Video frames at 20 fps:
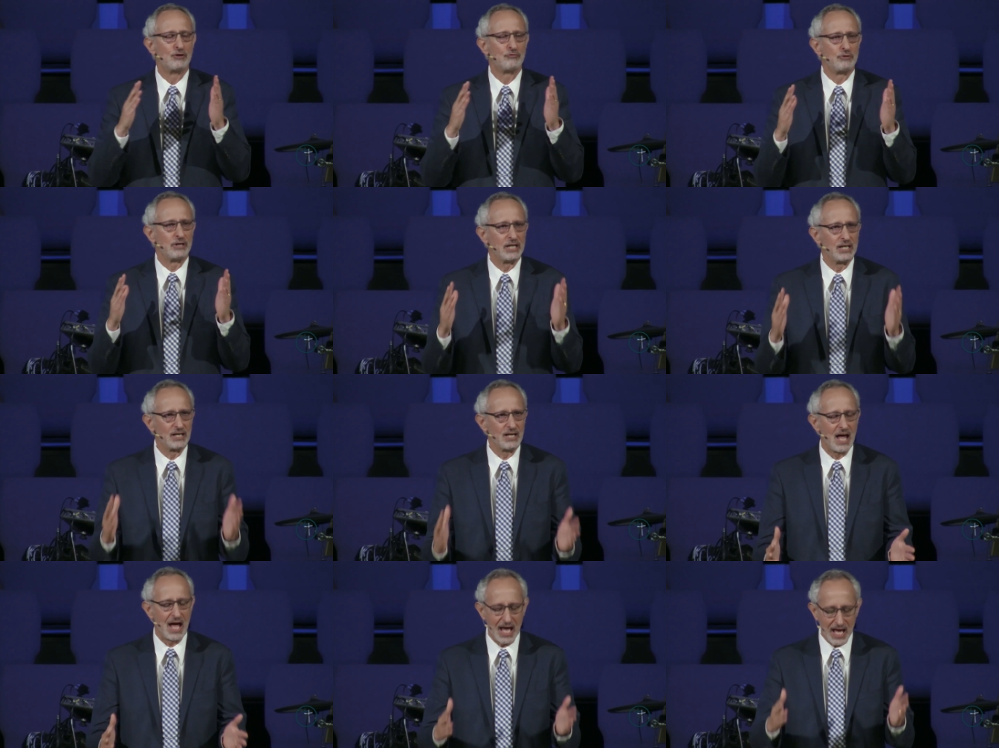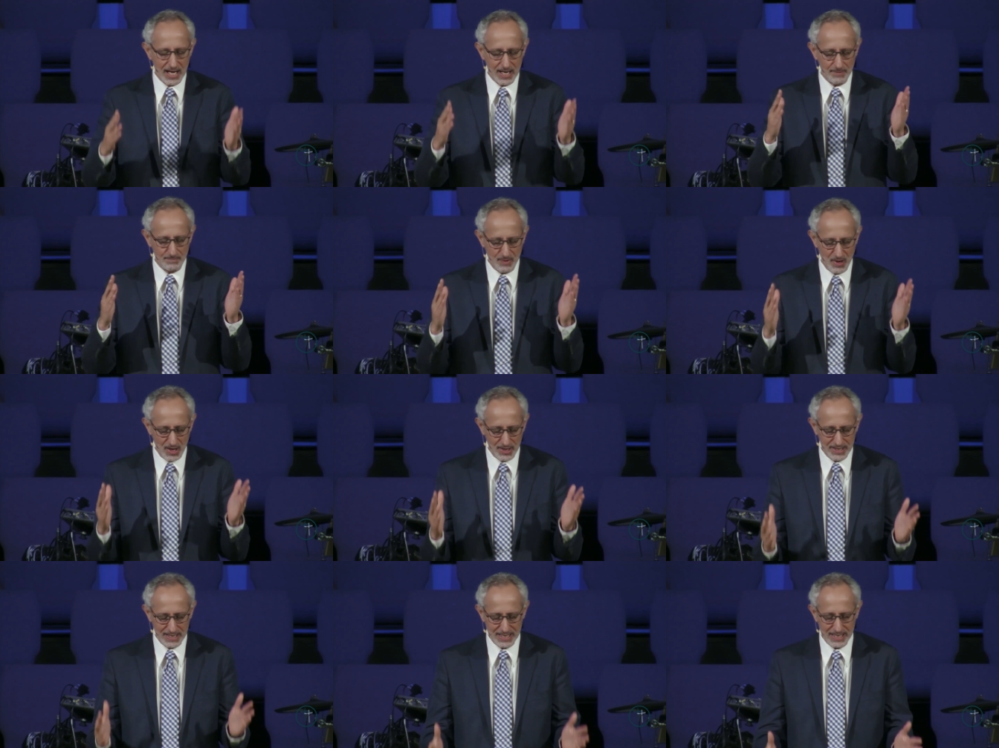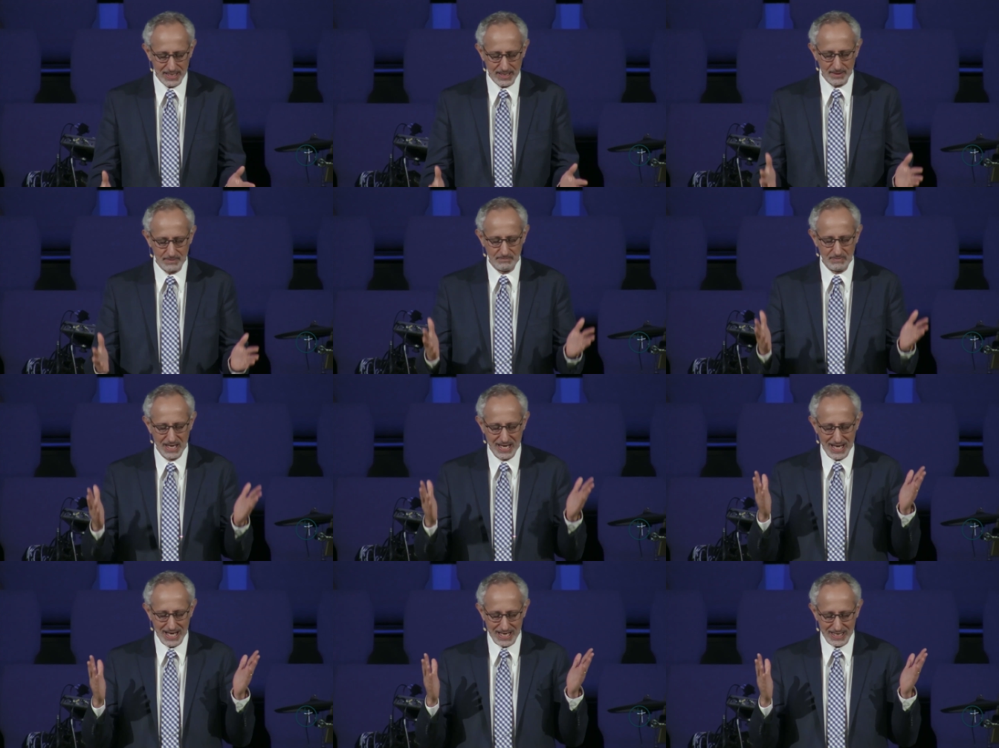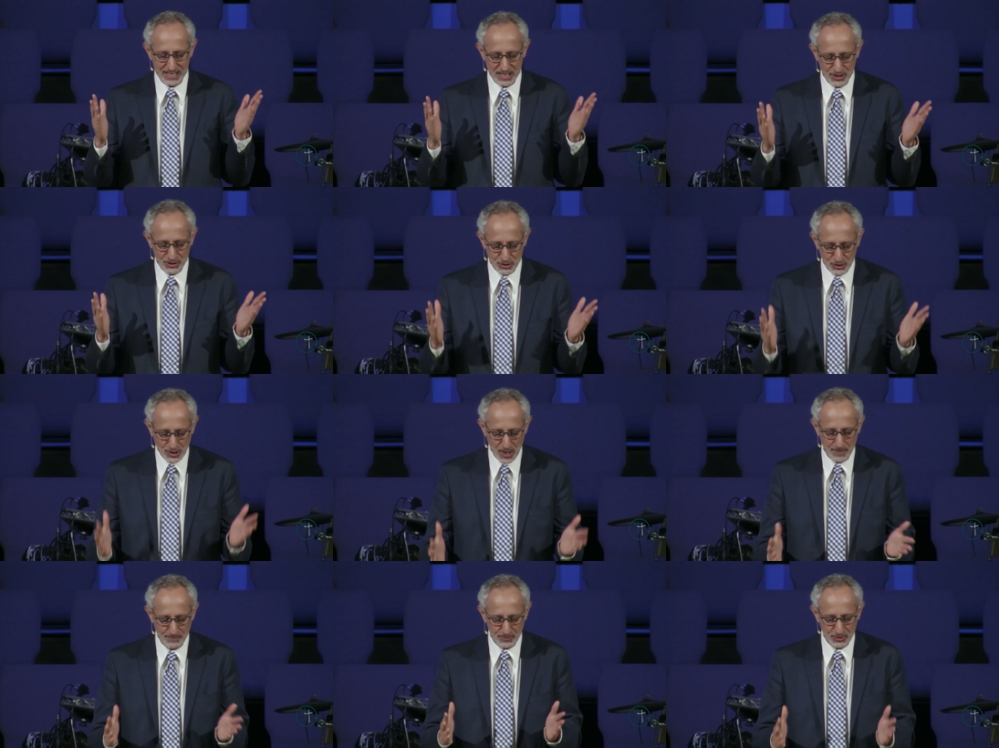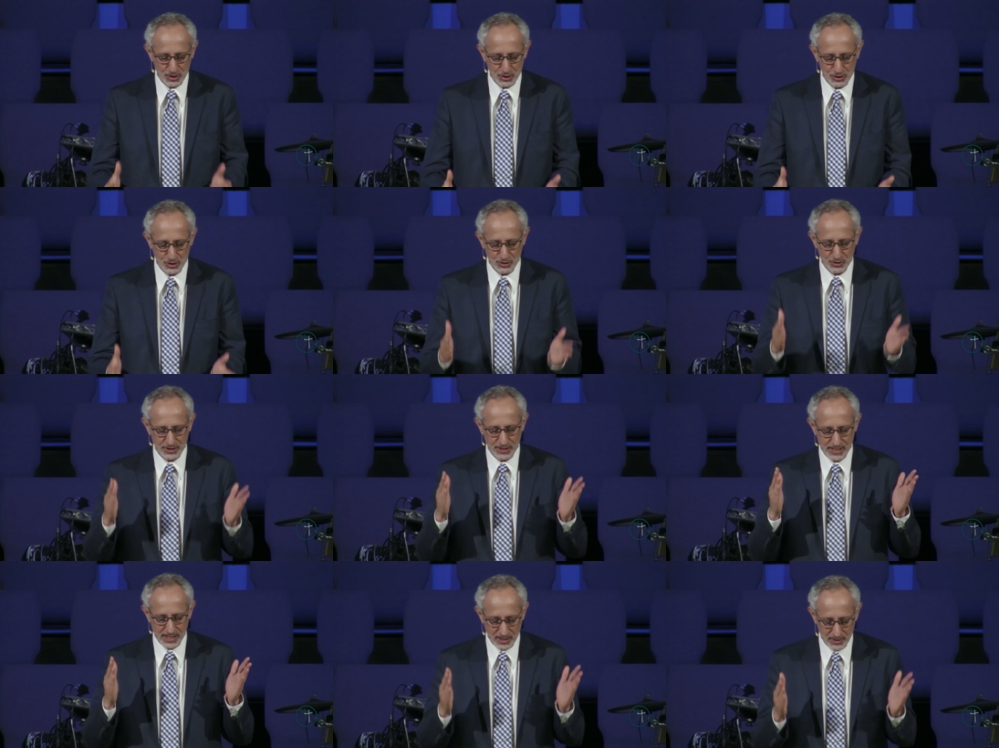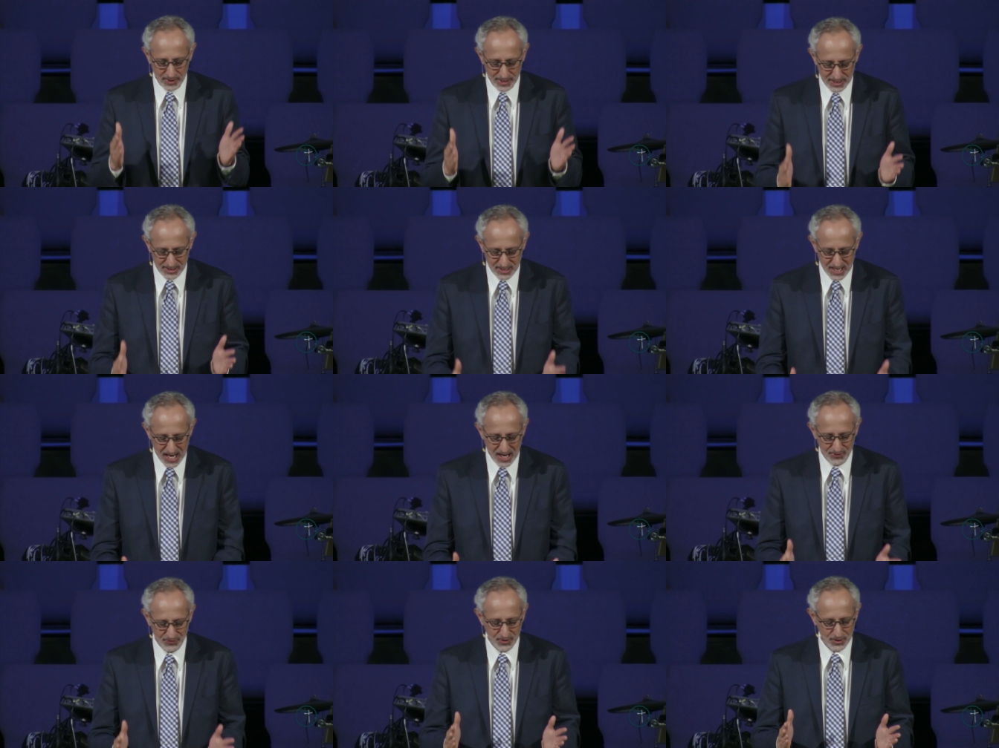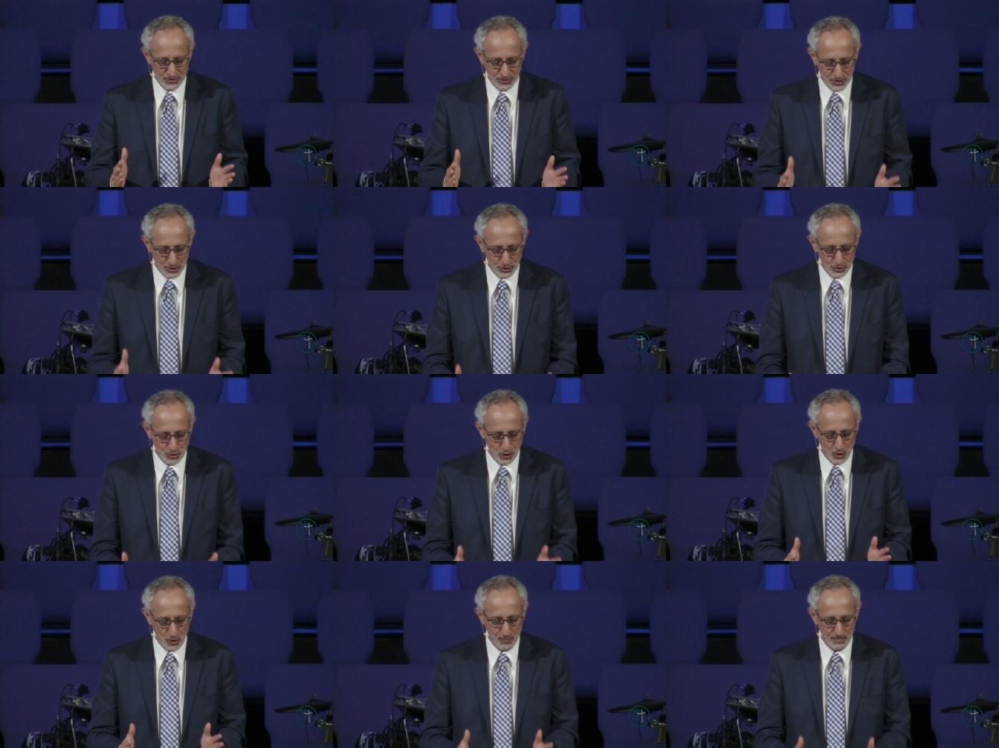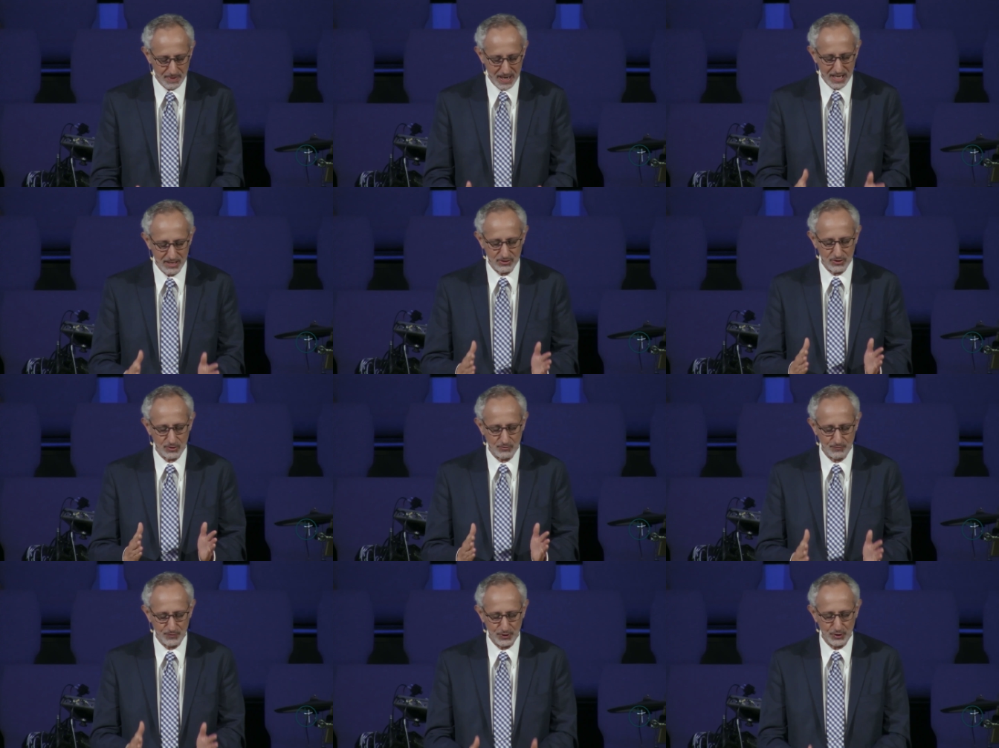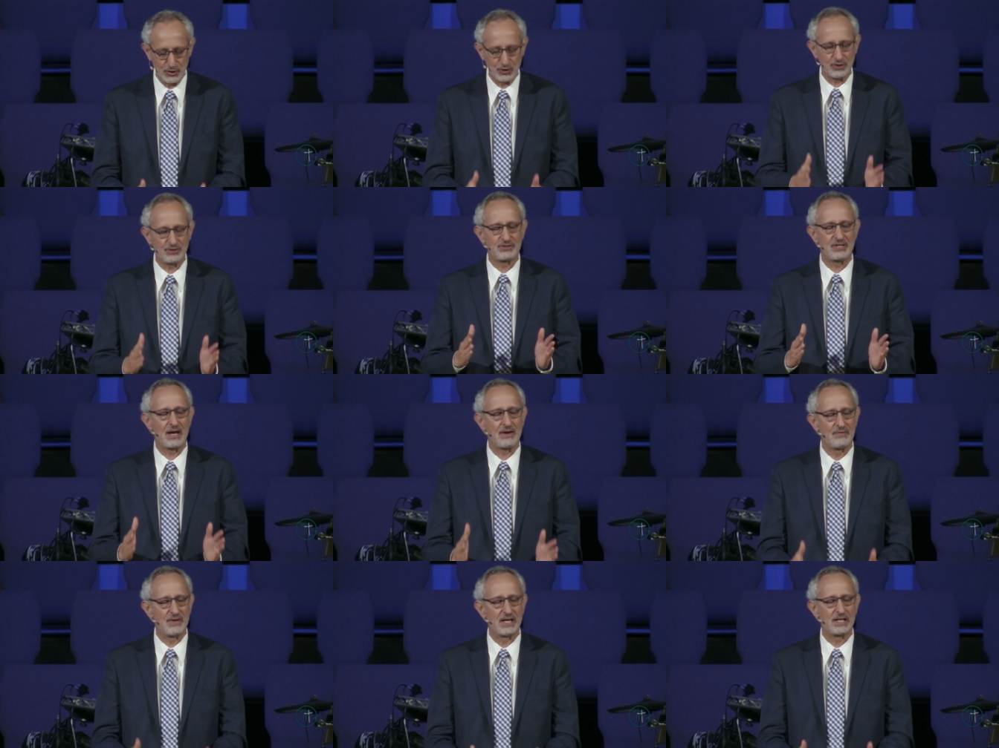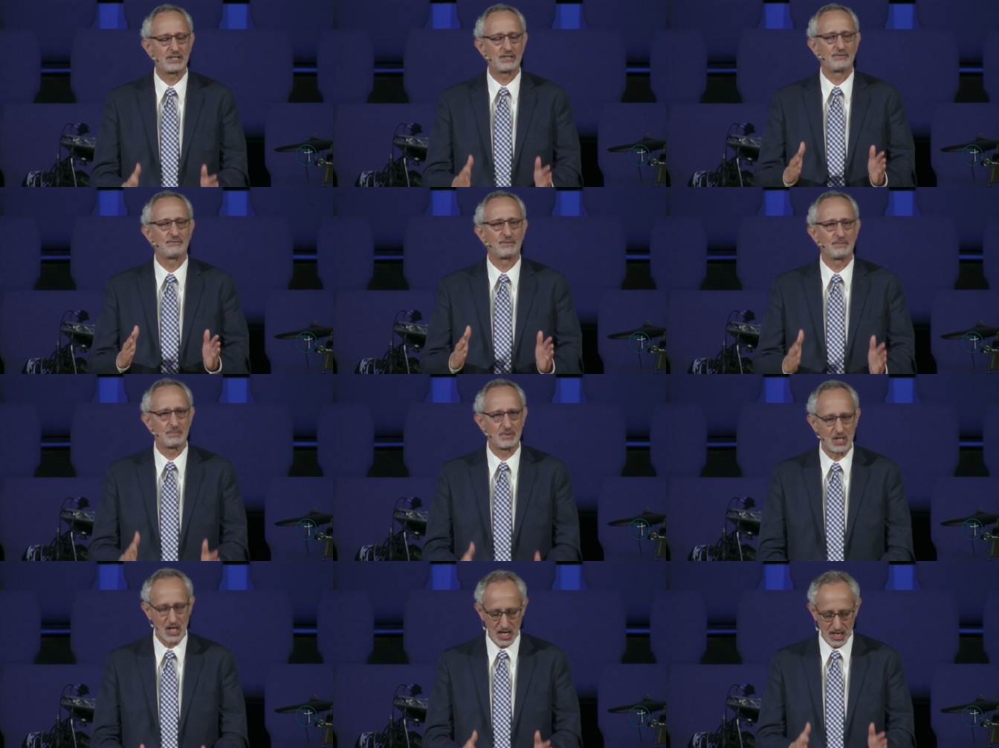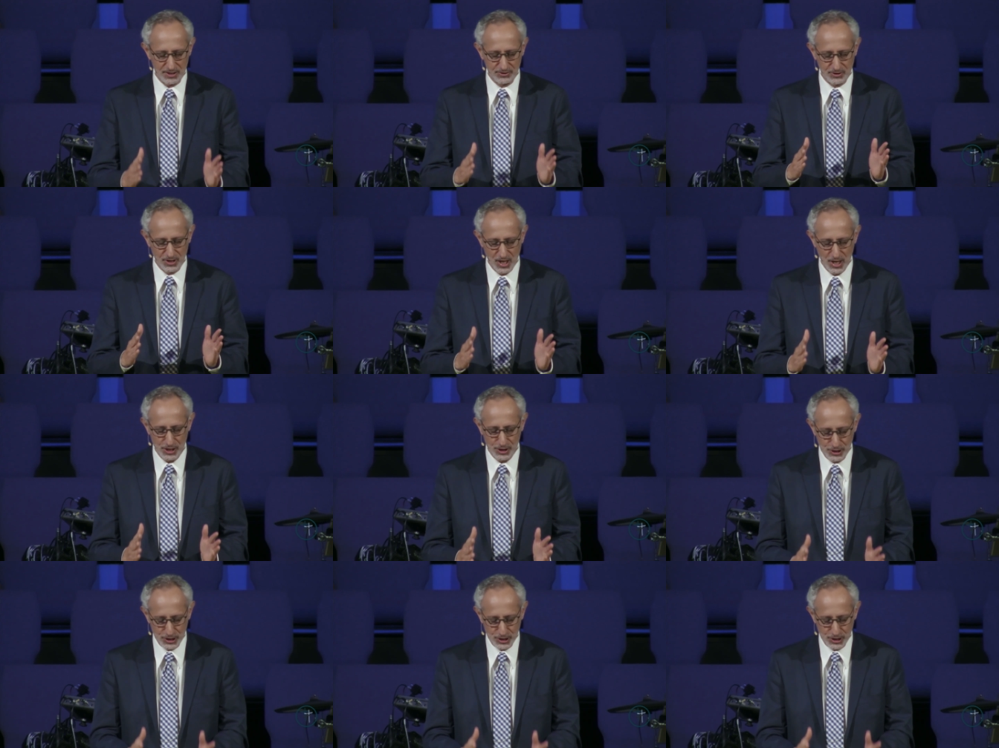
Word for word: rely upon Him and His substitutionary death as the sole basis for your salvation from God's